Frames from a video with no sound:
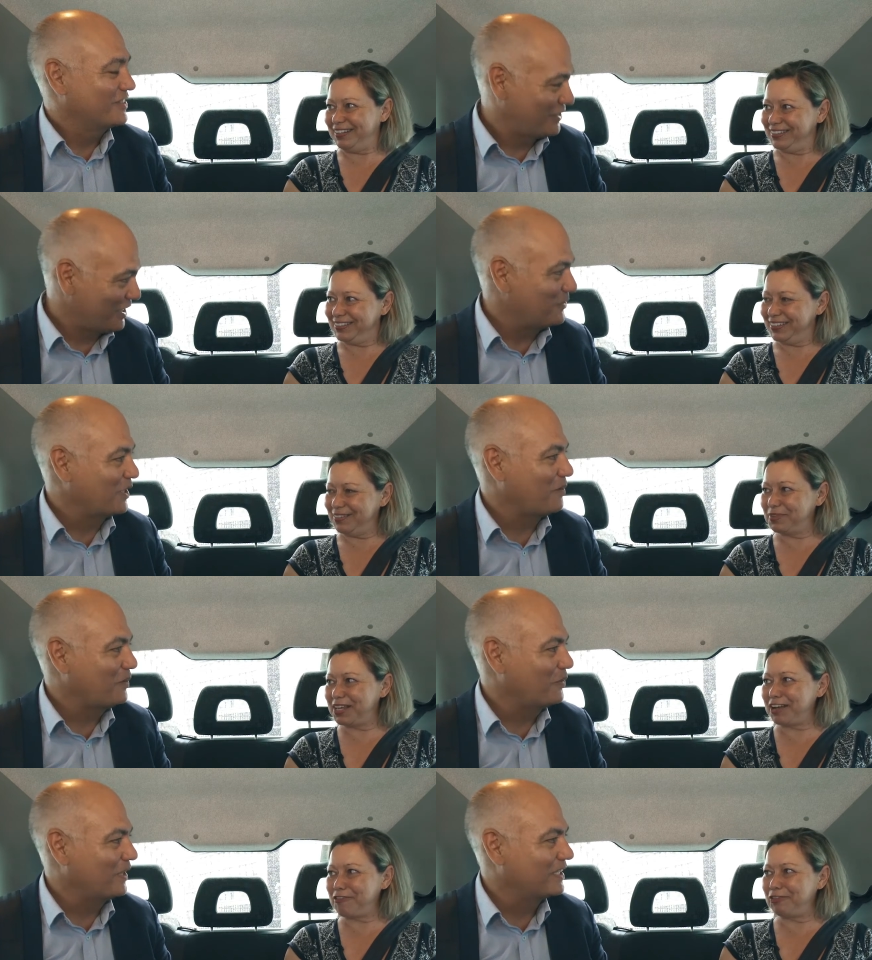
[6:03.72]
Speaker 1: See you in a
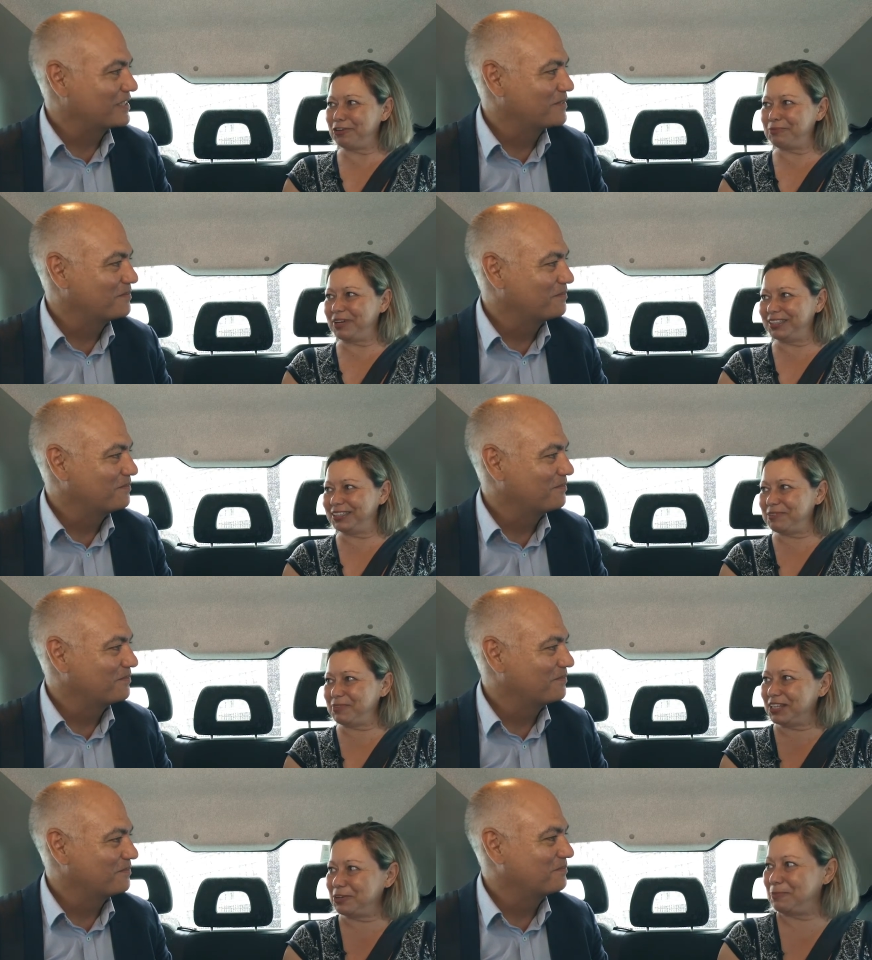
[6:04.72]
couple Be of careful, weeks. you might
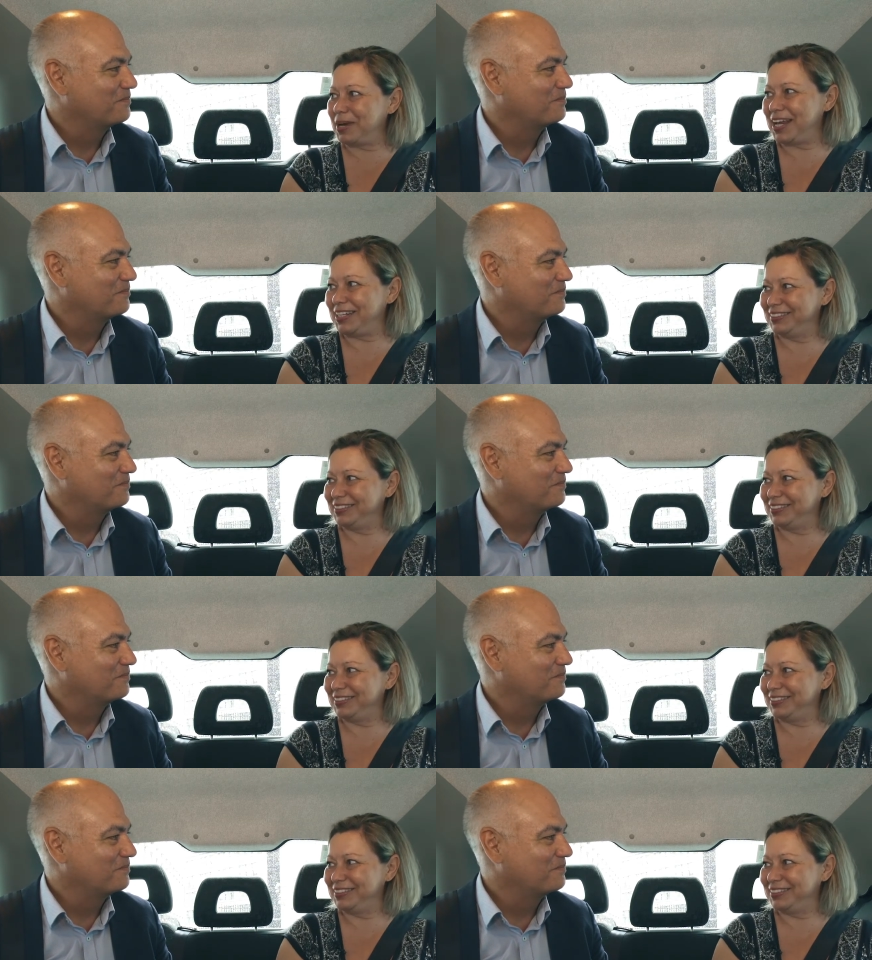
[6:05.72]
see me in your plane.